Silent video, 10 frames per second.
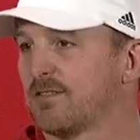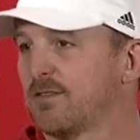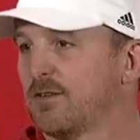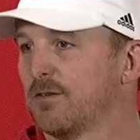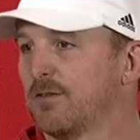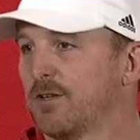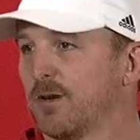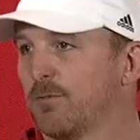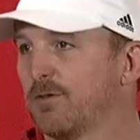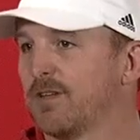you know, the
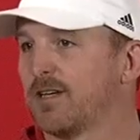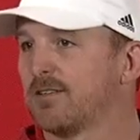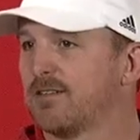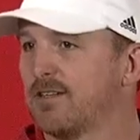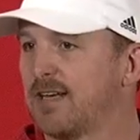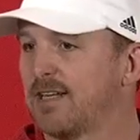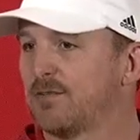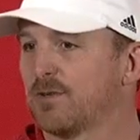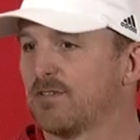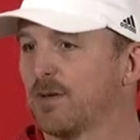number one thing is he had
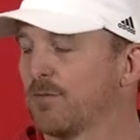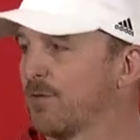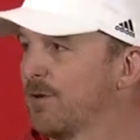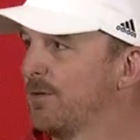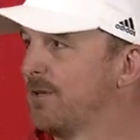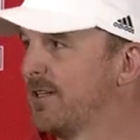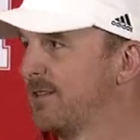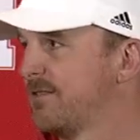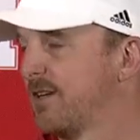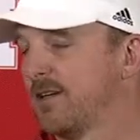to accept the role and
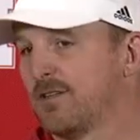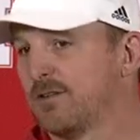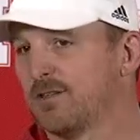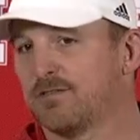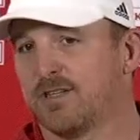he's done, you know,